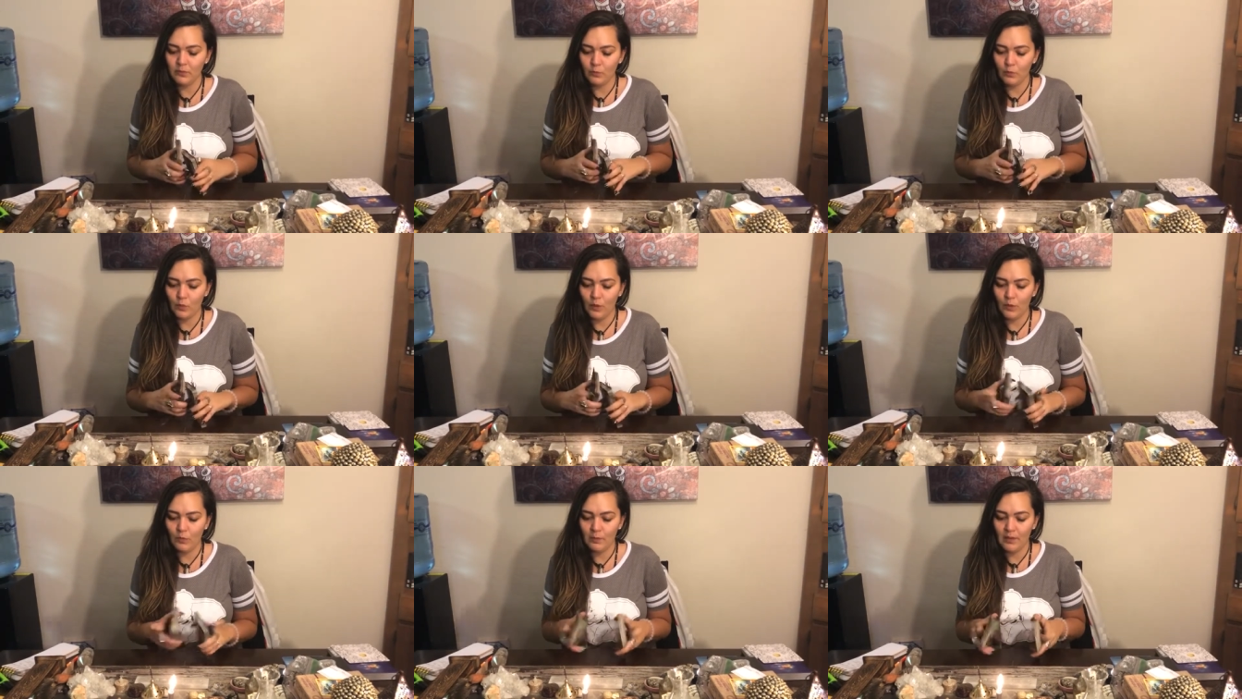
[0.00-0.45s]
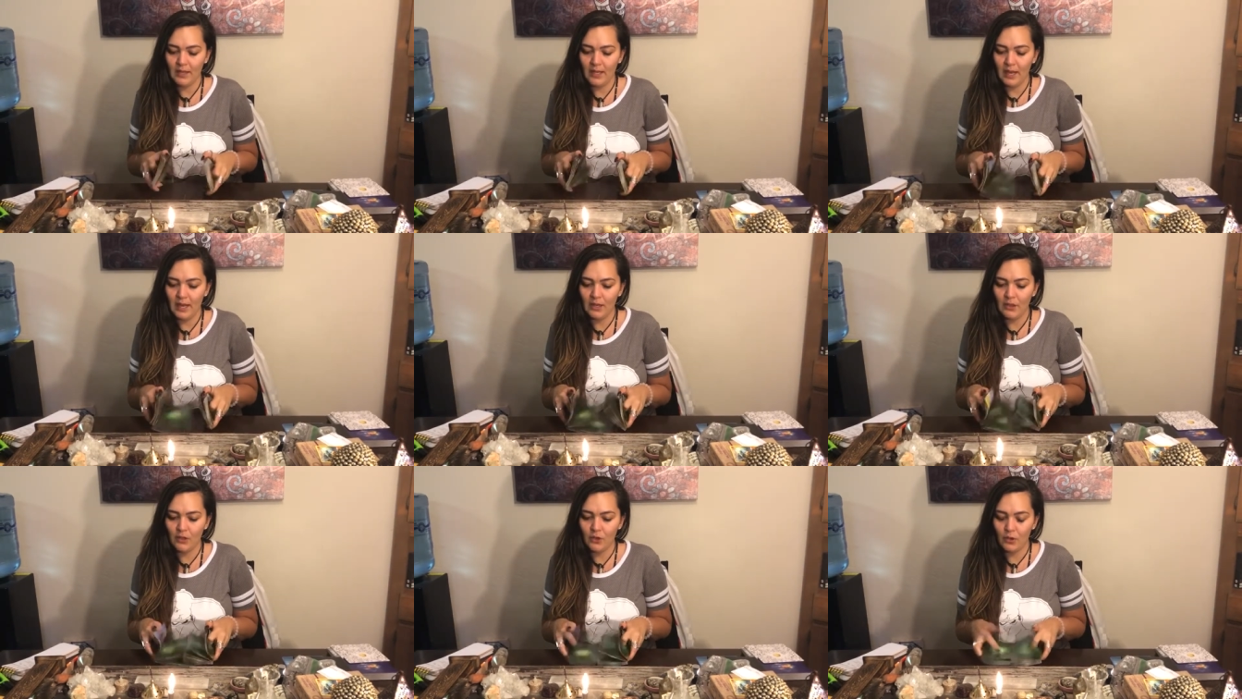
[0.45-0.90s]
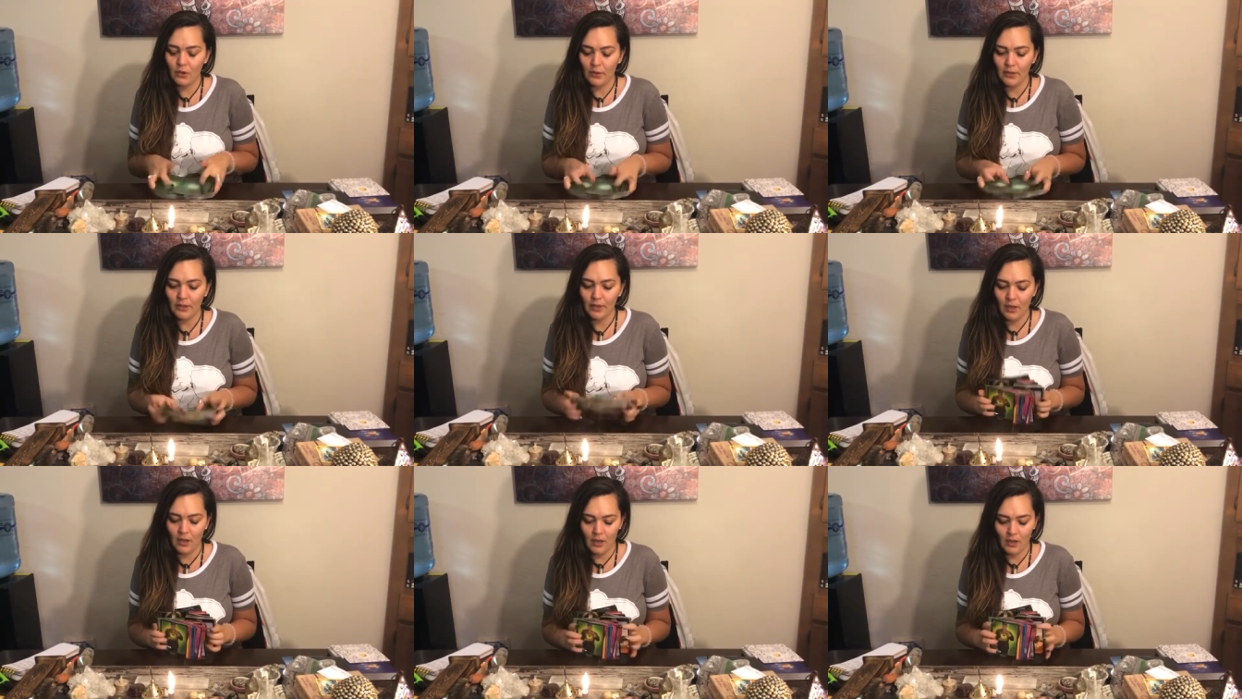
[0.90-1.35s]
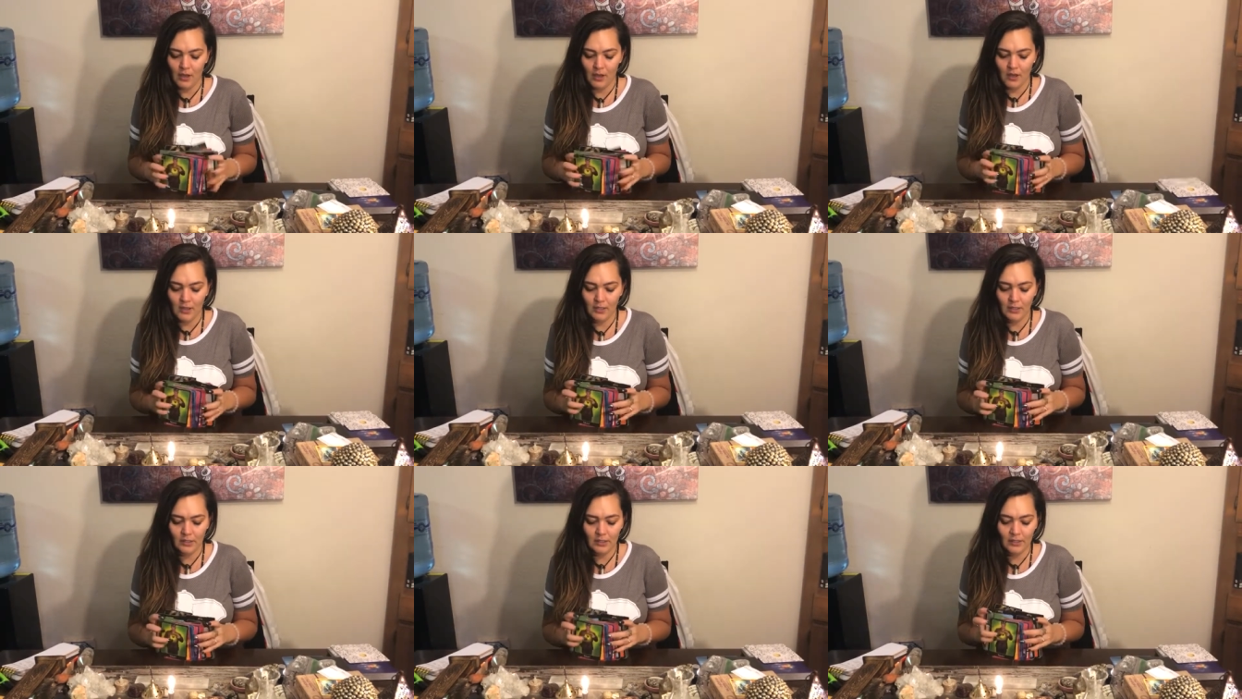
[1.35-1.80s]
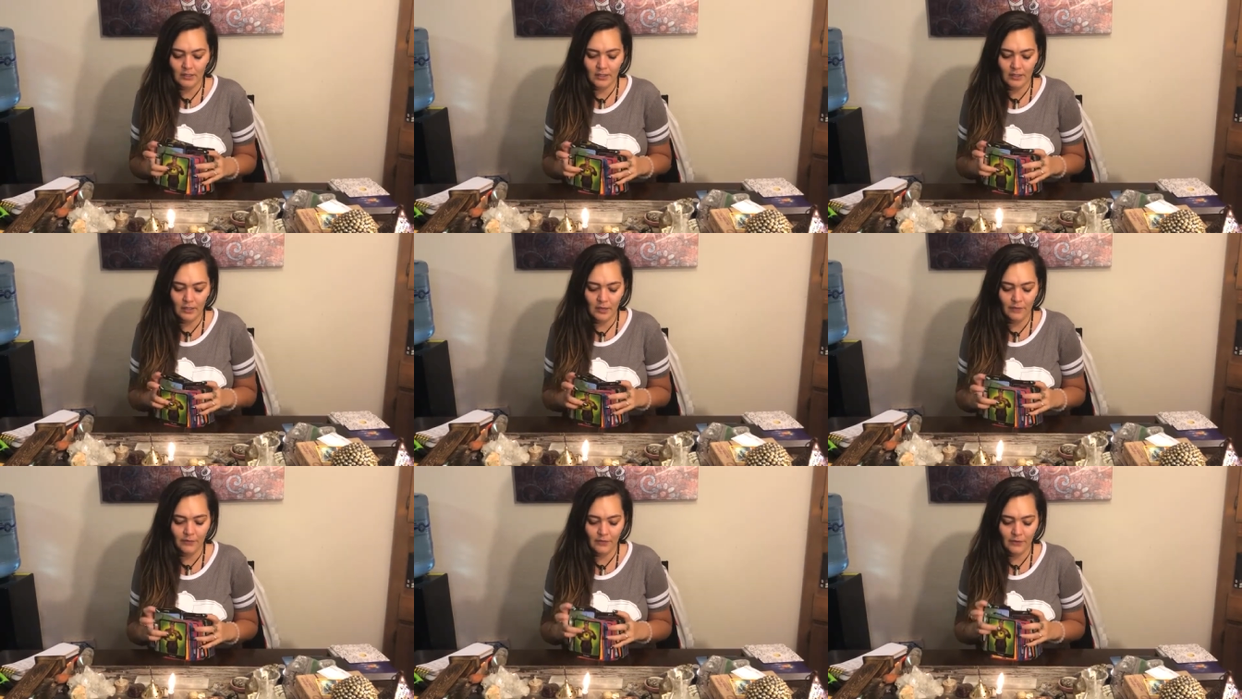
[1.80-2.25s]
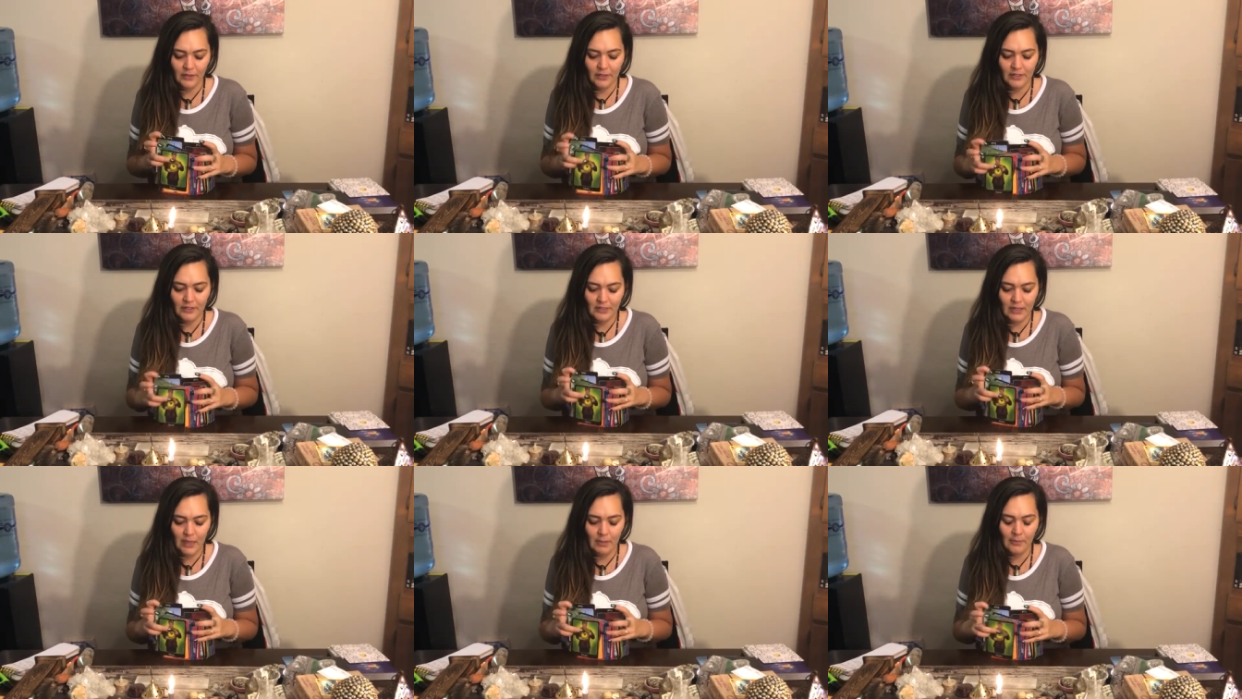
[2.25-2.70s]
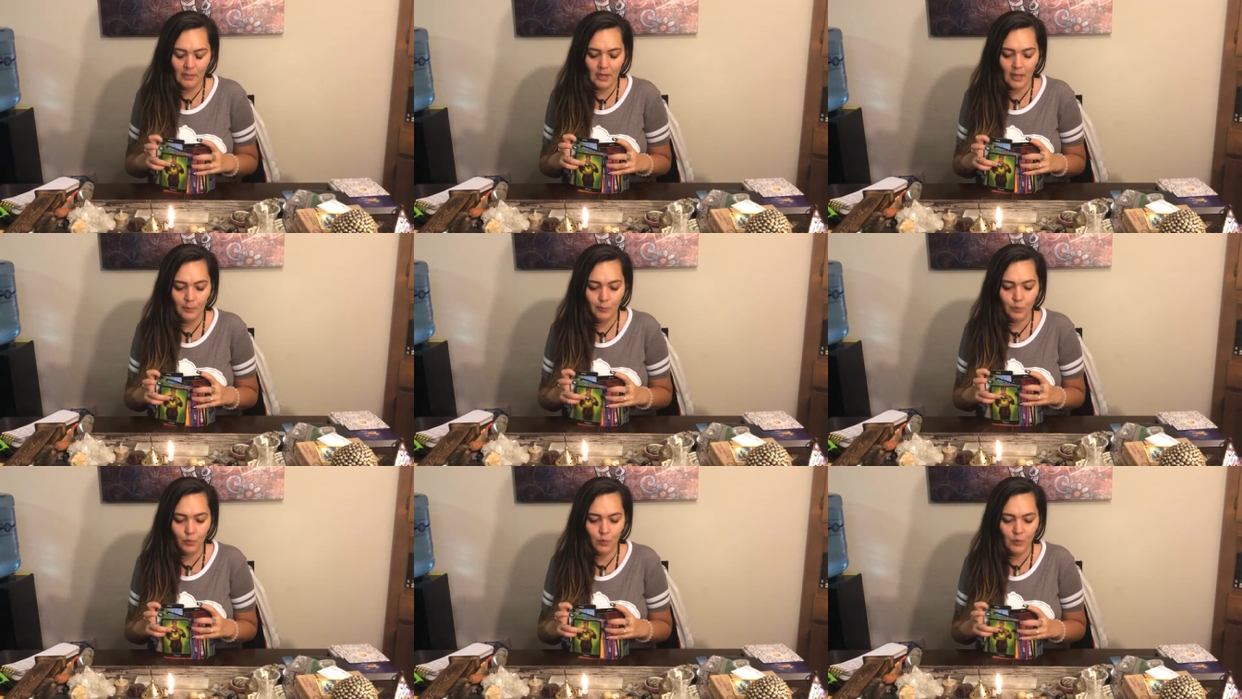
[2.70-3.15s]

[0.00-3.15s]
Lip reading: what we got going on here for this coming up